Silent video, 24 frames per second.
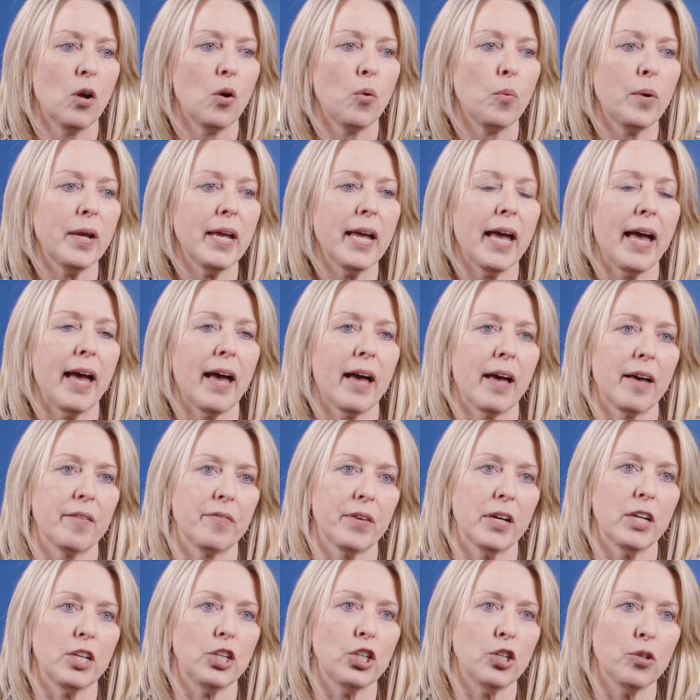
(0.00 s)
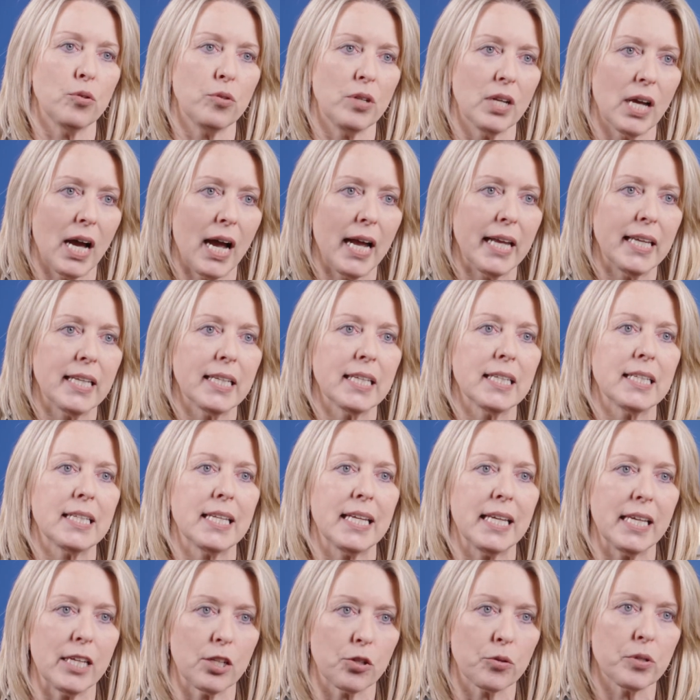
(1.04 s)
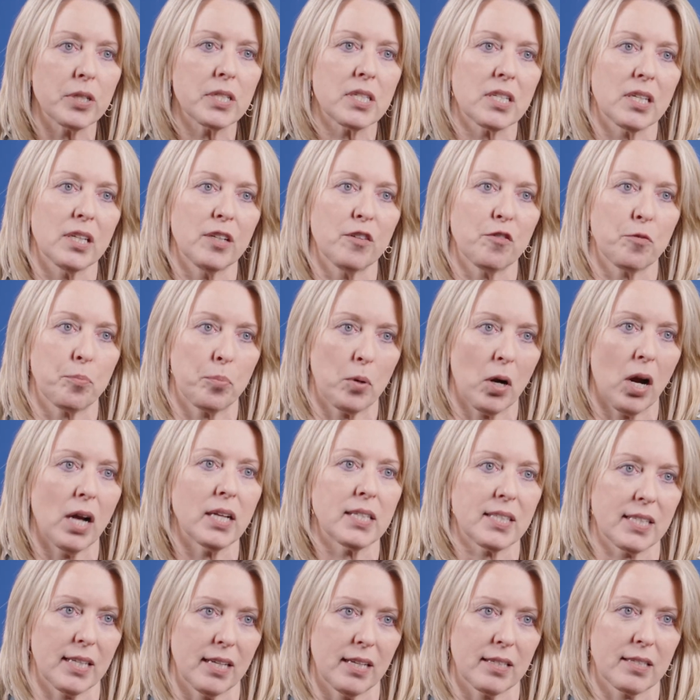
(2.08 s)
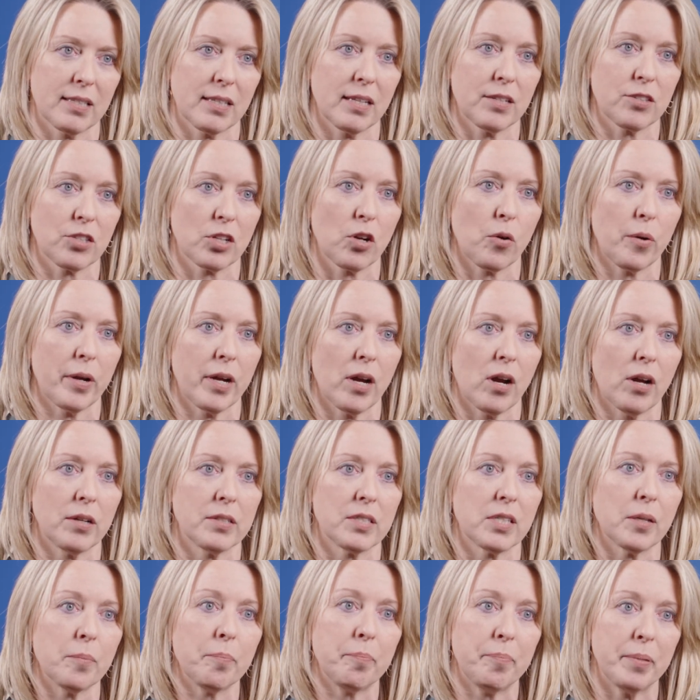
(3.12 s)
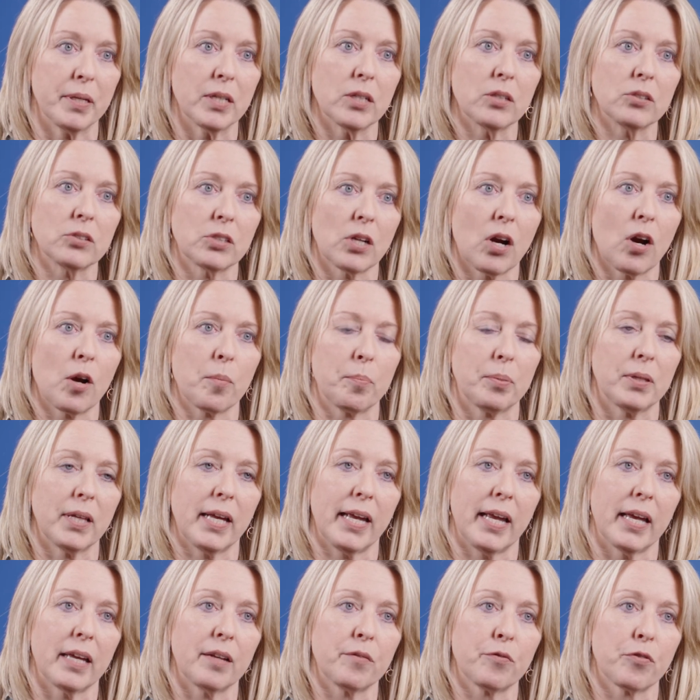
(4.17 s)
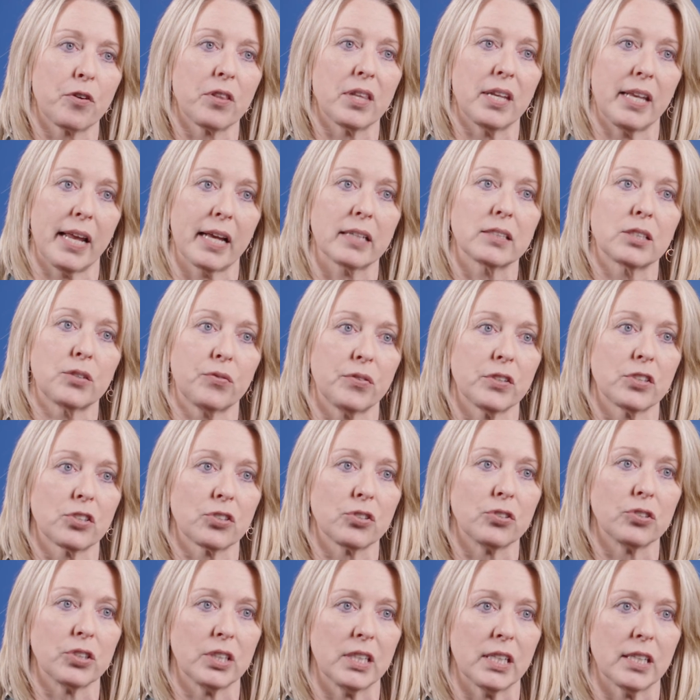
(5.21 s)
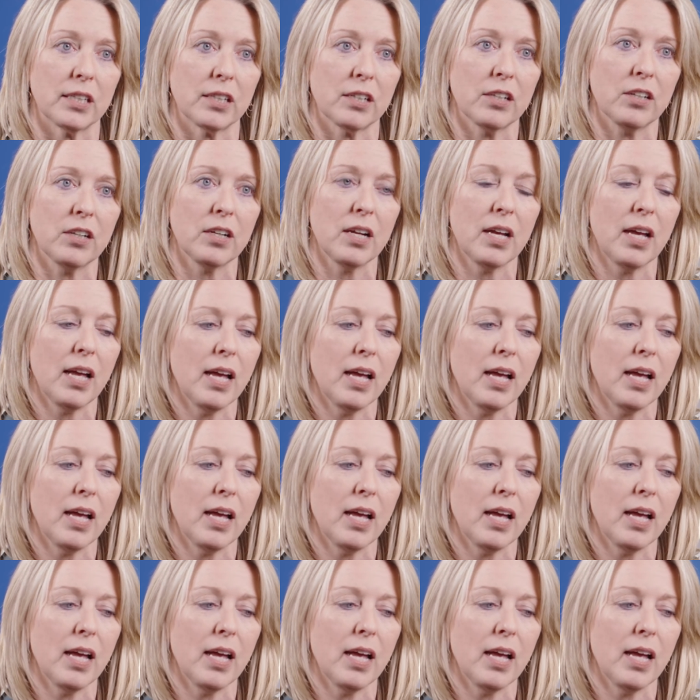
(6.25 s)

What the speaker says: we have a united iterative process that's going on to build our plan for the next fiscal year.